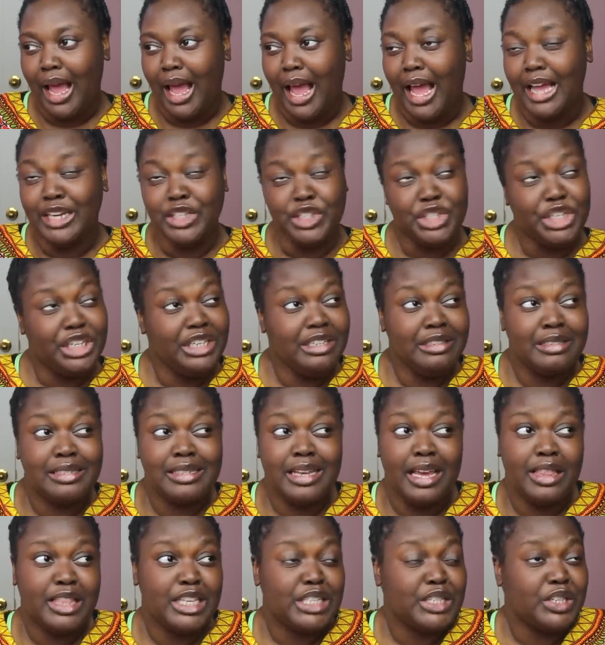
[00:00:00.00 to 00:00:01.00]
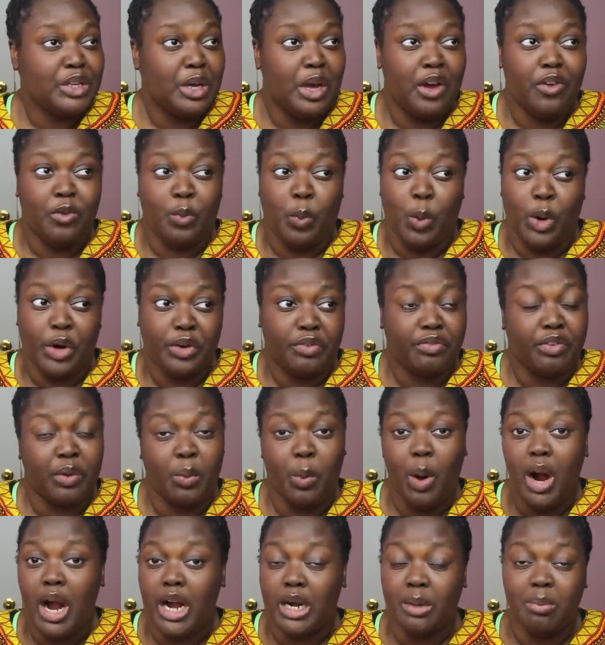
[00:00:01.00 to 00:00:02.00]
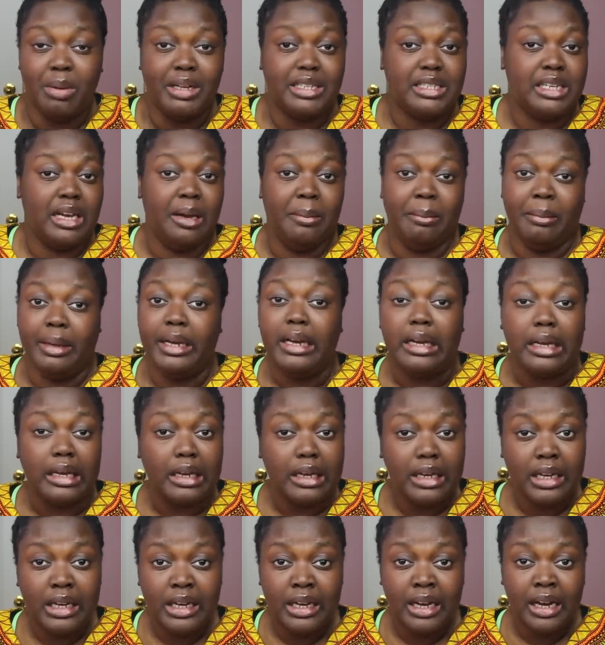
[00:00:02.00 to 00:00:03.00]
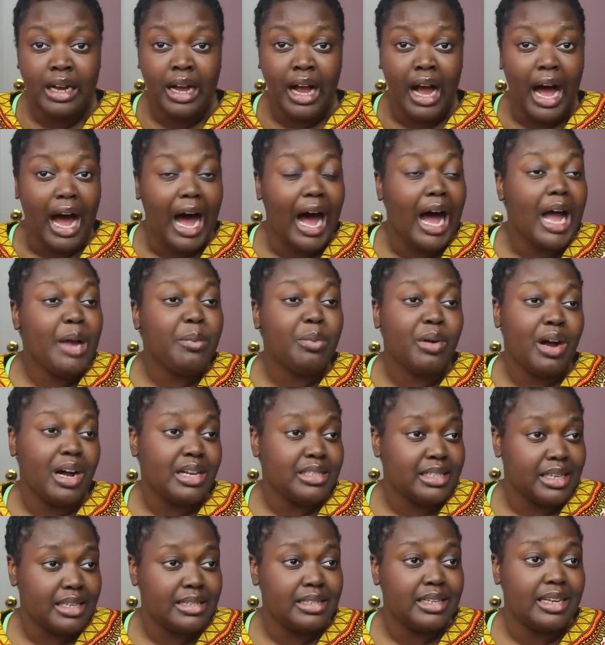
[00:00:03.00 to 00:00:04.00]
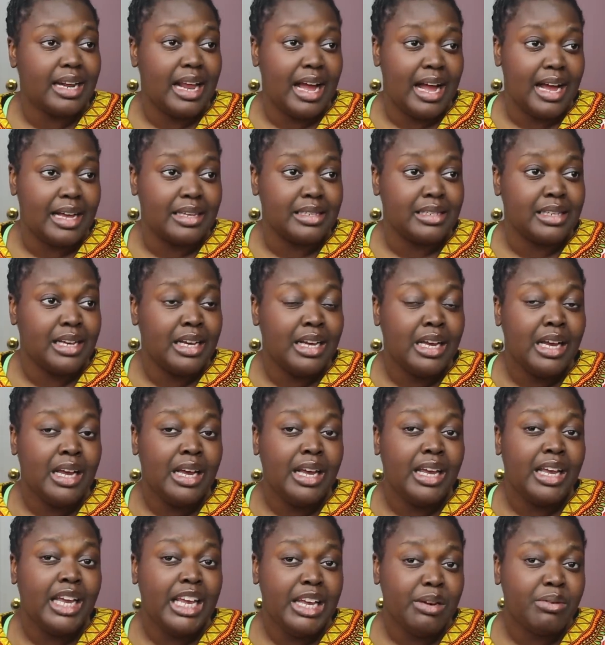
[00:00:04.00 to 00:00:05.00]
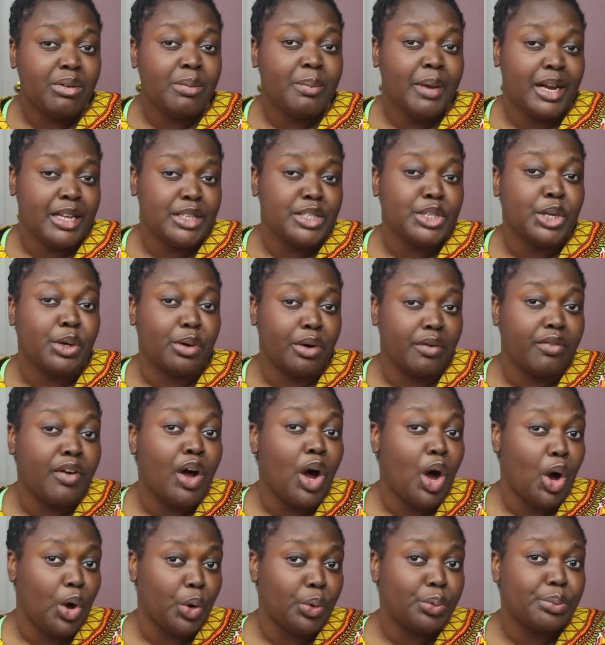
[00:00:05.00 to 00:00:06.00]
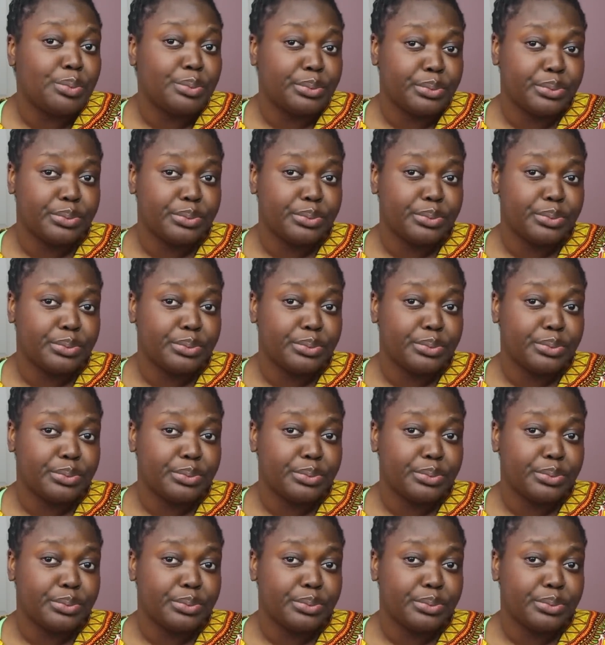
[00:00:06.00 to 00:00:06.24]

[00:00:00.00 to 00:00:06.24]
And she didn't say this word for word, but to me, I processed it as he reminds her of home.